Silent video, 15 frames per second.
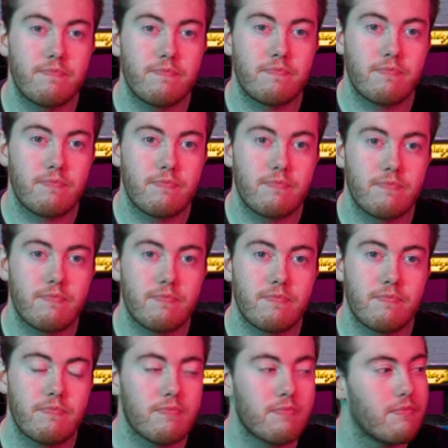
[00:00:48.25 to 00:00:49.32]

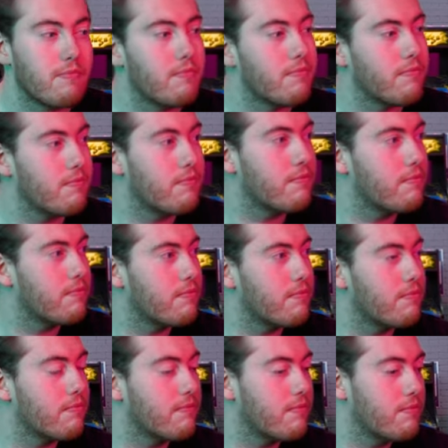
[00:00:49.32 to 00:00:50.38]

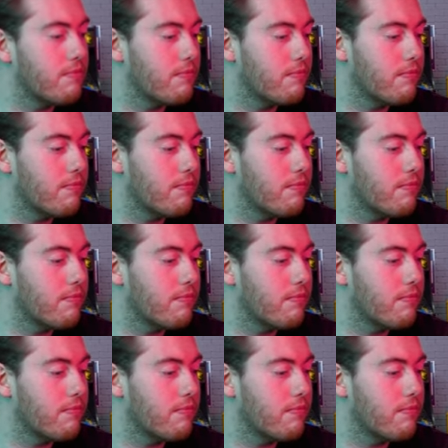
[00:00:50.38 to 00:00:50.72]
This person isn't speaking.